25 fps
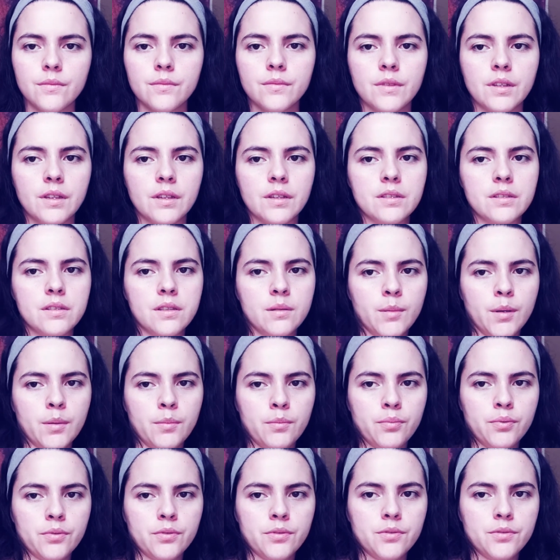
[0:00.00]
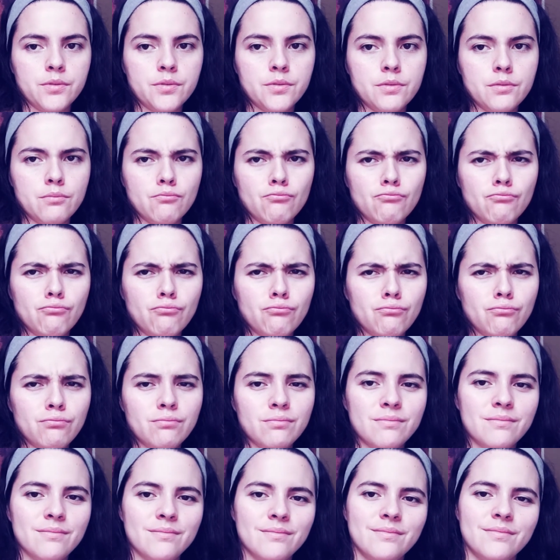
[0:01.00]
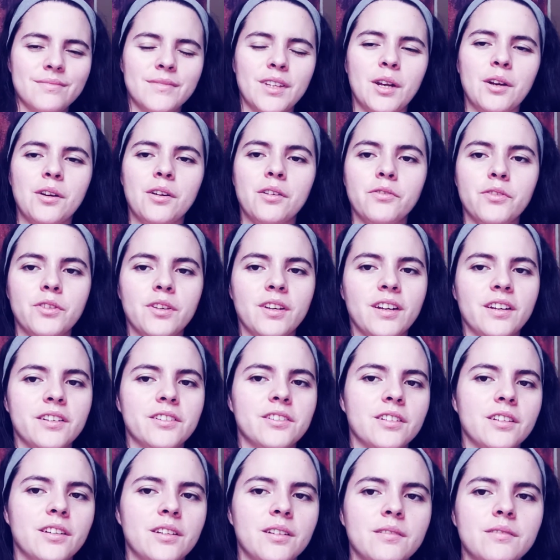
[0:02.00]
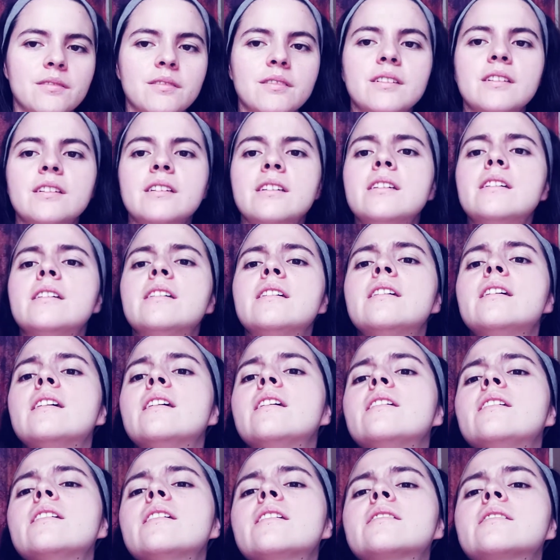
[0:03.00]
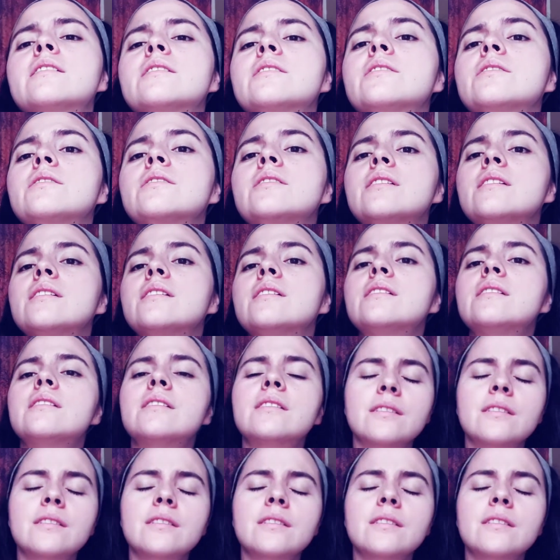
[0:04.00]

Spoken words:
Let me see my bruise. I don't know if you'd actually. Looks like you could.